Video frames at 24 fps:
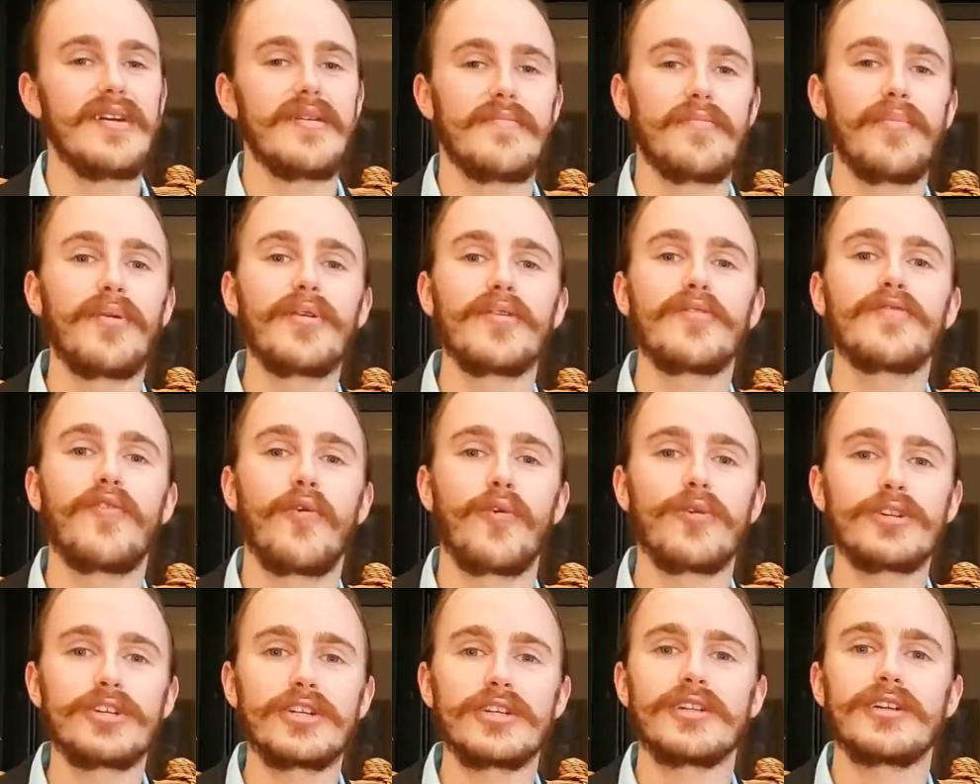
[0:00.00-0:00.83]
But
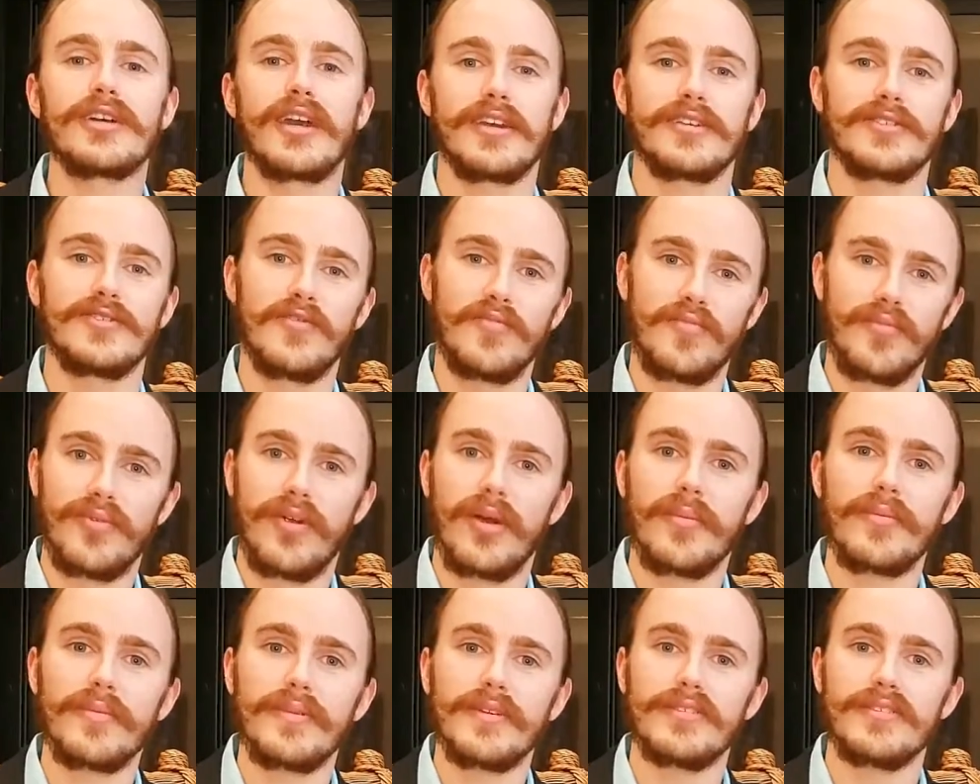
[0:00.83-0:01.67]
unfortunately, as you
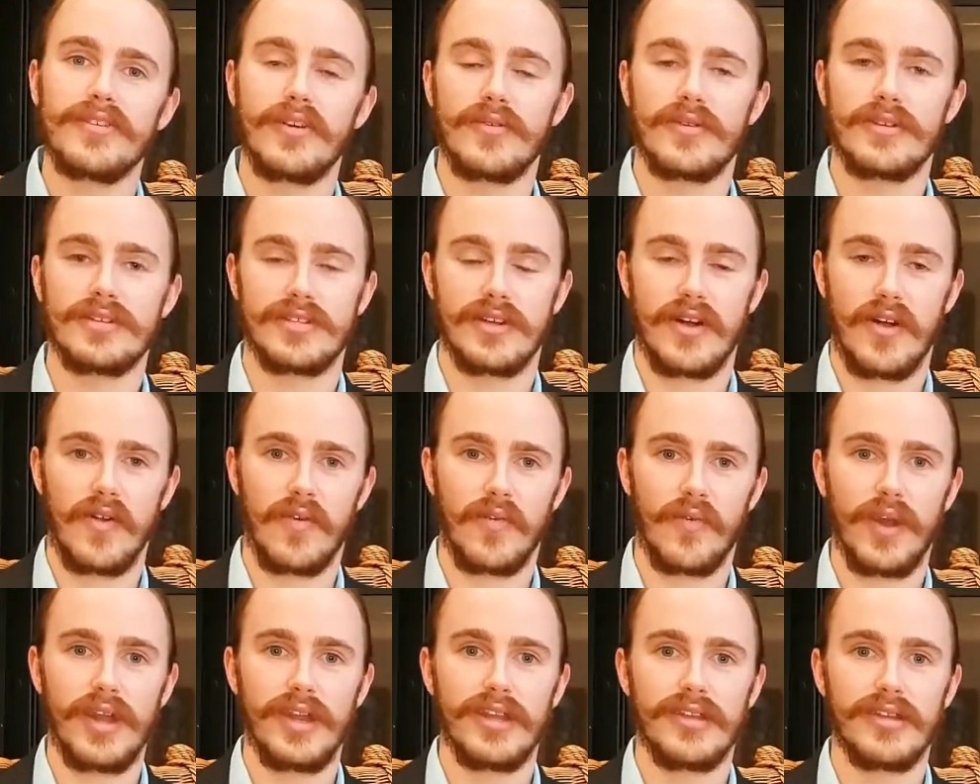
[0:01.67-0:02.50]
probably noticed
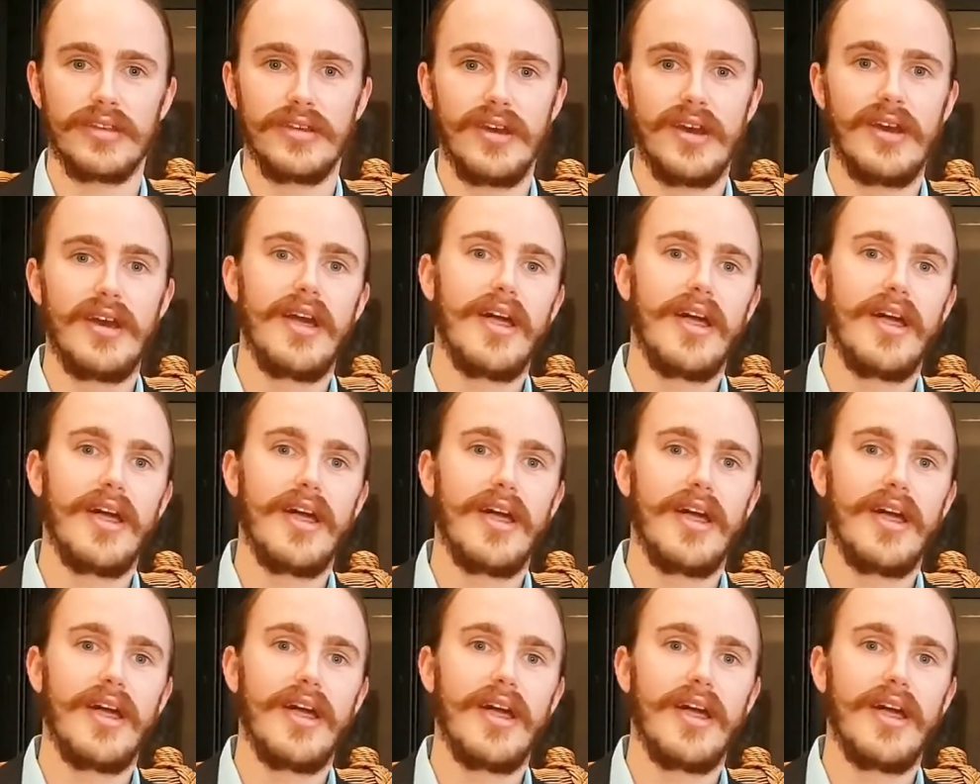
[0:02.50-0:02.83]
already,